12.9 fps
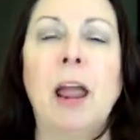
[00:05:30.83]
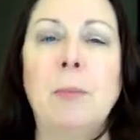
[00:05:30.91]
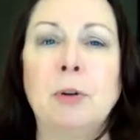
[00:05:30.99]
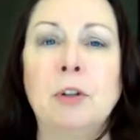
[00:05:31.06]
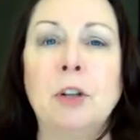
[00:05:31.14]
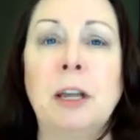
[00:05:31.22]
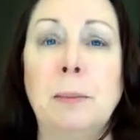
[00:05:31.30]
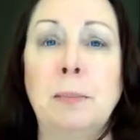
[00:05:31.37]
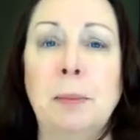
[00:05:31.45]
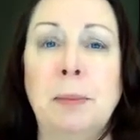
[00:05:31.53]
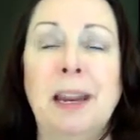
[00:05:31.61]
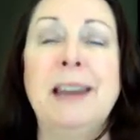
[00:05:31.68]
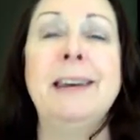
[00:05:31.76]
able to
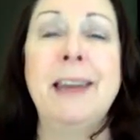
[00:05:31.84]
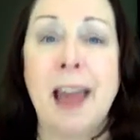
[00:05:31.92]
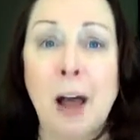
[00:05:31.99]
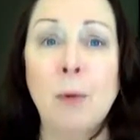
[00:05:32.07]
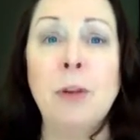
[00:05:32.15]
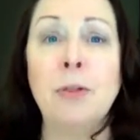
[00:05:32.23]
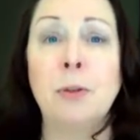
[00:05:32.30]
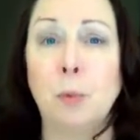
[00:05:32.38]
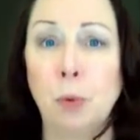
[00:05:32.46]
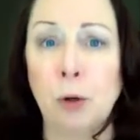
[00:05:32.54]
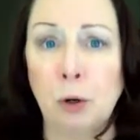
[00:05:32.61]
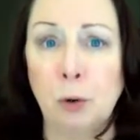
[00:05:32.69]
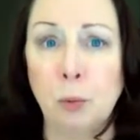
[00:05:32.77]
implement it now in the
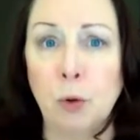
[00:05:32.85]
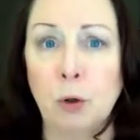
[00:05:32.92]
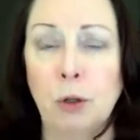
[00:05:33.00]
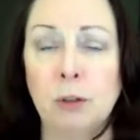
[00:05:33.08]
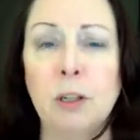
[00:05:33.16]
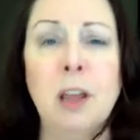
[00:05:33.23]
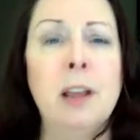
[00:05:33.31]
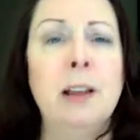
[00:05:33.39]
real world,